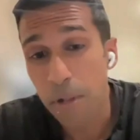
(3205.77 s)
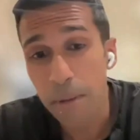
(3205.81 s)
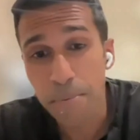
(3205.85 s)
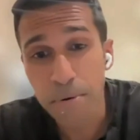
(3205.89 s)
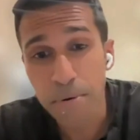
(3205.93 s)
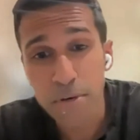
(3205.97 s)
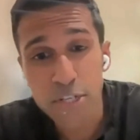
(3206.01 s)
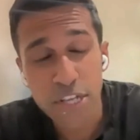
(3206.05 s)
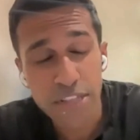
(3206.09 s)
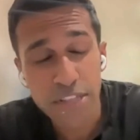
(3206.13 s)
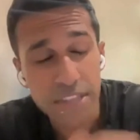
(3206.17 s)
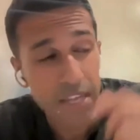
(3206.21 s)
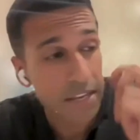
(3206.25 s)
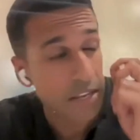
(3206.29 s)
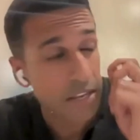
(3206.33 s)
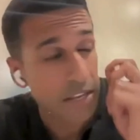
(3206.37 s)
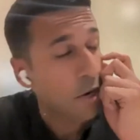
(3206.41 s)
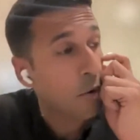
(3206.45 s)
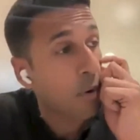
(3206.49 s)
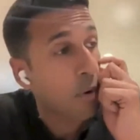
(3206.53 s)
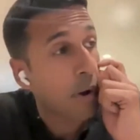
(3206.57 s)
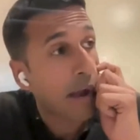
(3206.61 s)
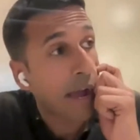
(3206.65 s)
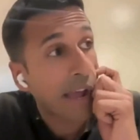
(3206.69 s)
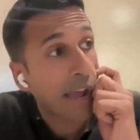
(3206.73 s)
really appreciate that.
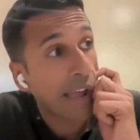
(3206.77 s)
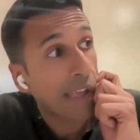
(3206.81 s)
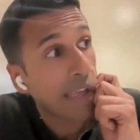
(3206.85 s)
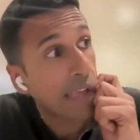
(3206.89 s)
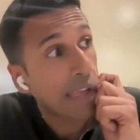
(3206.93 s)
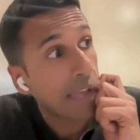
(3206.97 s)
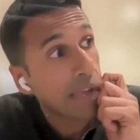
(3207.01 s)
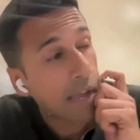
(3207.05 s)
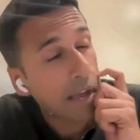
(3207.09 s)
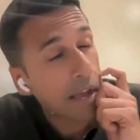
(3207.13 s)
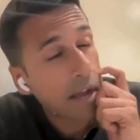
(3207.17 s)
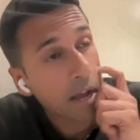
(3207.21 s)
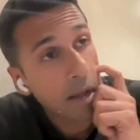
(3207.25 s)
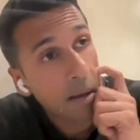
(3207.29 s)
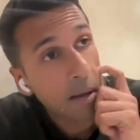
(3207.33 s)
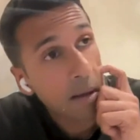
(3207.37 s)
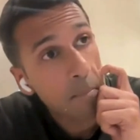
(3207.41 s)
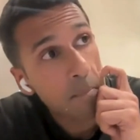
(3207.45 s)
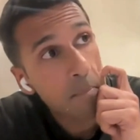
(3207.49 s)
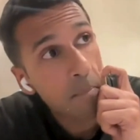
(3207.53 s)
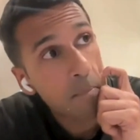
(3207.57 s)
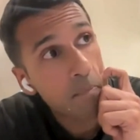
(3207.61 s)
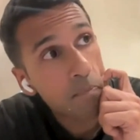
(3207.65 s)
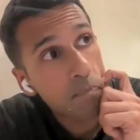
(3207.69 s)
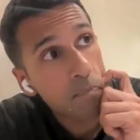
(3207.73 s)
You know, I
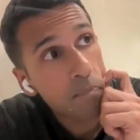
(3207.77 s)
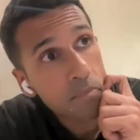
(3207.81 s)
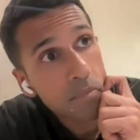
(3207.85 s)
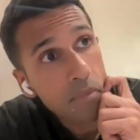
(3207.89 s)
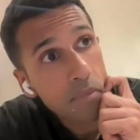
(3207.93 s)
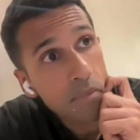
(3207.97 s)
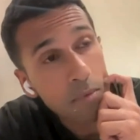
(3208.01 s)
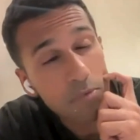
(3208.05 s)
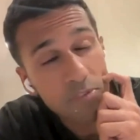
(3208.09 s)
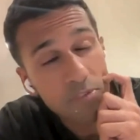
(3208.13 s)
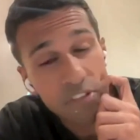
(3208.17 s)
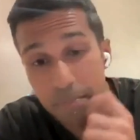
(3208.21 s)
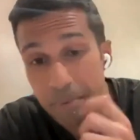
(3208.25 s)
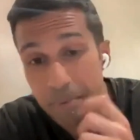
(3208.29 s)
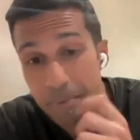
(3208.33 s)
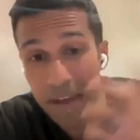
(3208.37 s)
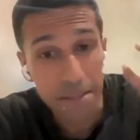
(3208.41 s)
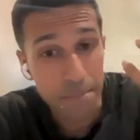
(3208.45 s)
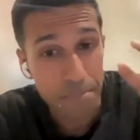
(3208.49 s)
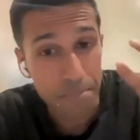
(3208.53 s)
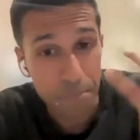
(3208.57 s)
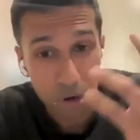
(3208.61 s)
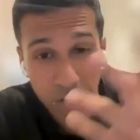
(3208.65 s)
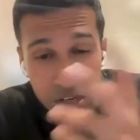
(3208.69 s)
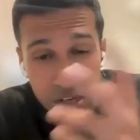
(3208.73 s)
would say
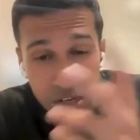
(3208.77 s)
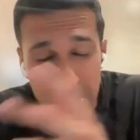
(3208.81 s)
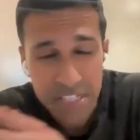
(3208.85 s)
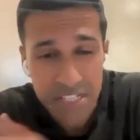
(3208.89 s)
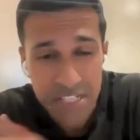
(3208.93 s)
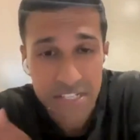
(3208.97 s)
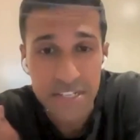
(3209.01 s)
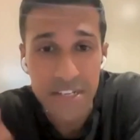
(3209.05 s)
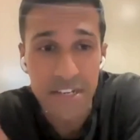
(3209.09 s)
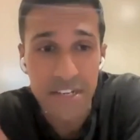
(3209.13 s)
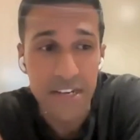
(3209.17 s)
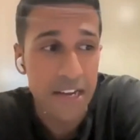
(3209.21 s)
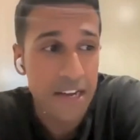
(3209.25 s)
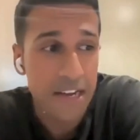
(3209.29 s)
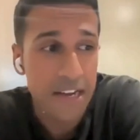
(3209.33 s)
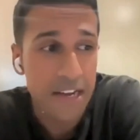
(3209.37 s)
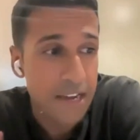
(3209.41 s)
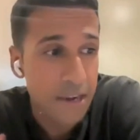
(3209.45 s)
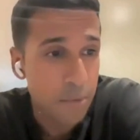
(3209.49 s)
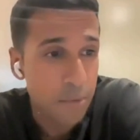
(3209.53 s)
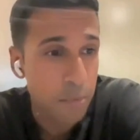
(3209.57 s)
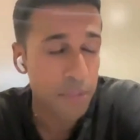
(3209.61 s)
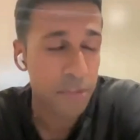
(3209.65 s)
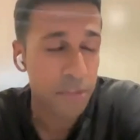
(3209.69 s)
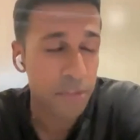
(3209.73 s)
buy the books,
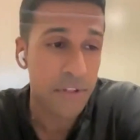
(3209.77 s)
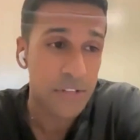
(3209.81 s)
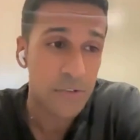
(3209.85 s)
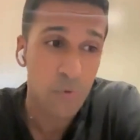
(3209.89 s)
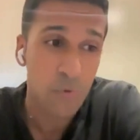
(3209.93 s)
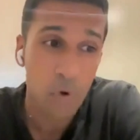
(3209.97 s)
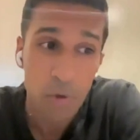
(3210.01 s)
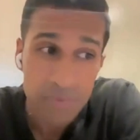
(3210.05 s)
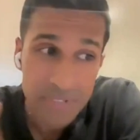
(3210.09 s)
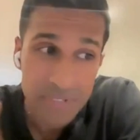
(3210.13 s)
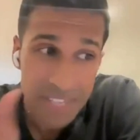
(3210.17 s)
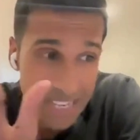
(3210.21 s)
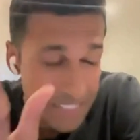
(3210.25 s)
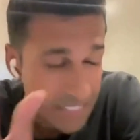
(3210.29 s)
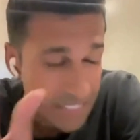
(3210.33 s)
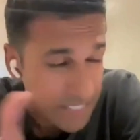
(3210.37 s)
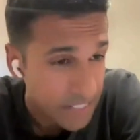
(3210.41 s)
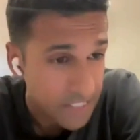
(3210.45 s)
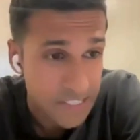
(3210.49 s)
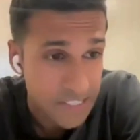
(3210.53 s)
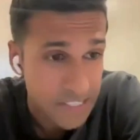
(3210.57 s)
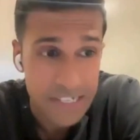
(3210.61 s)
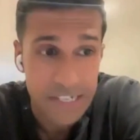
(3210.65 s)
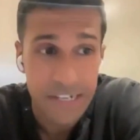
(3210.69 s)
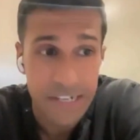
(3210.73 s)
whether that's Rome's Last
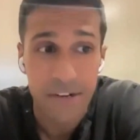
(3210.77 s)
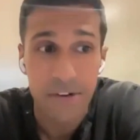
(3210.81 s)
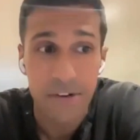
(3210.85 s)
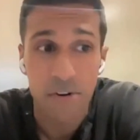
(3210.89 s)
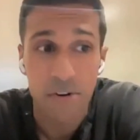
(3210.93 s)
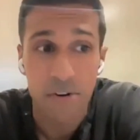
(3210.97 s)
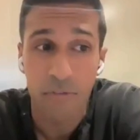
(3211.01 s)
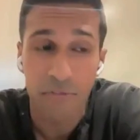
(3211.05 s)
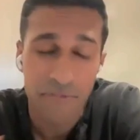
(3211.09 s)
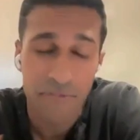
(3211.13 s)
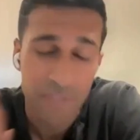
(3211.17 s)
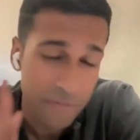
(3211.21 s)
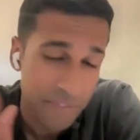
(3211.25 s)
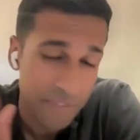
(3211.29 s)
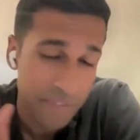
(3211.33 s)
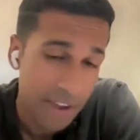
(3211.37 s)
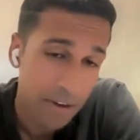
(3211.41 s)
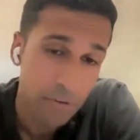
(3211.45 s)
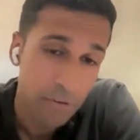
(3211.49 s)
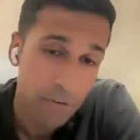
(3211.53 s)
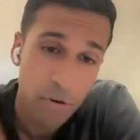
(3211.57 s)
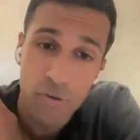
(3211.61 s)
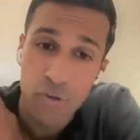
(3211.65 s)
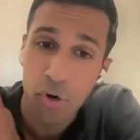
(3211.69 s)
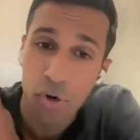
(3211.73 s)
Citizen or The
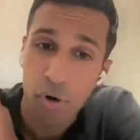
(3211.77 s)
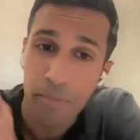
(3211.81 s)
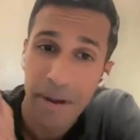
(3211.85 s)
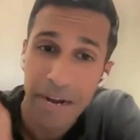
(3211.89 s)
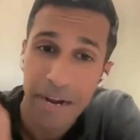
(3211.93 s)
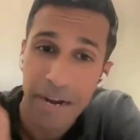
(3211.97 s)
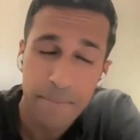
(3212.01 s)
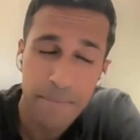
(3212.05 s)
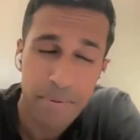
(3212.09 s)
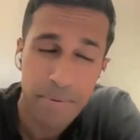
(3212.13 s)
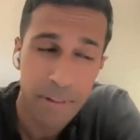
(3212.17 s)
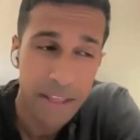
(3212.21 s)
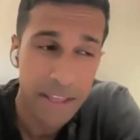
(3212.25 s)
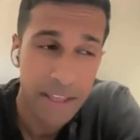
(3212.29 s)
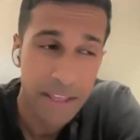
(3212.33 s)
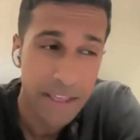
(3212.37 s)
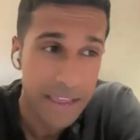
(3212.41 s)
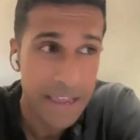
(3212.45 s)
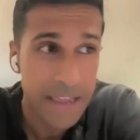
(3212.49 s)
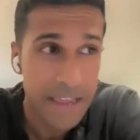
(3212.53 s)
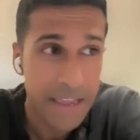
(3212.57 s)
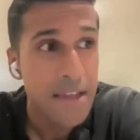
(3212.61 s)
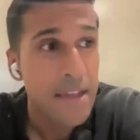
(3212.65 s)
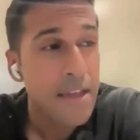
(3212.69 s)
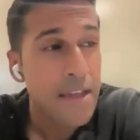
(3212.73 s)
Founders or Mind at
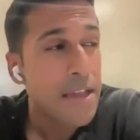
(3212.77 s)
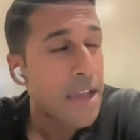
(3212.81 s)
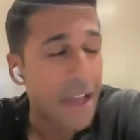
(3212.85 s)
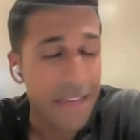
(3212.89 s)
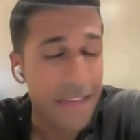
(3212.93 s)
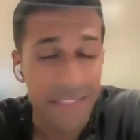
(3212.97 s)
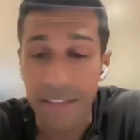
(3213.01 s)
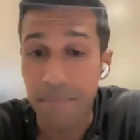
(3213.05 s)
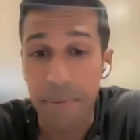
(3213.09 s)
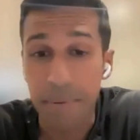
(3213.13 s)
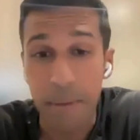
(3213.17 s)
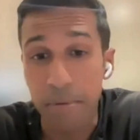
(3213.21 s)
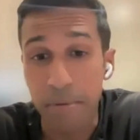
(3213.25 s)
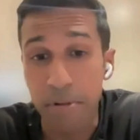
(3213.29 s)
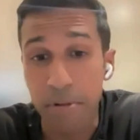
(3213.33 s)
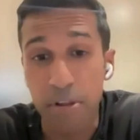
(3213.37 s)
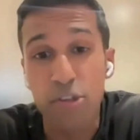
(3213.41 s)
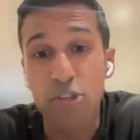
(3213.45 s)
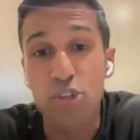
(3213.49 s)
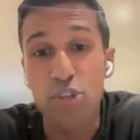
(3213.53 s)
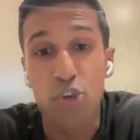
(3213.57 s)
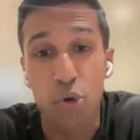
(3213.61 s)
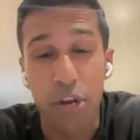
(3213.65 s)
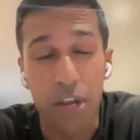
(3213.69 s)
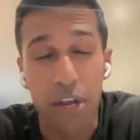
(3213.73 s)
Play. I think people
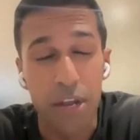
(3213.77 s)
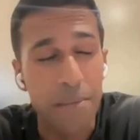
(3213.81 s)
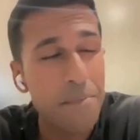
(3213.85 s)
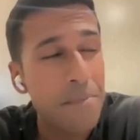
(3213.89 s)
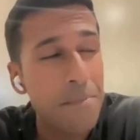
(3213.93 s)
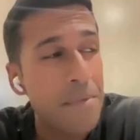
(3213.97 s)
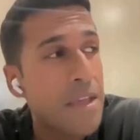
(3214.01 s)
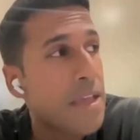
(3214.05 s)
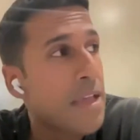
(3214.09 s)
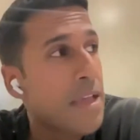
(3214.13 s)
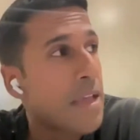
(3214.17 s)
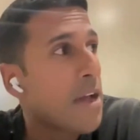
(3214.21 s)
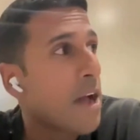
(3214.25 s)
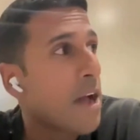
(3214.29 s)
will enjoy them.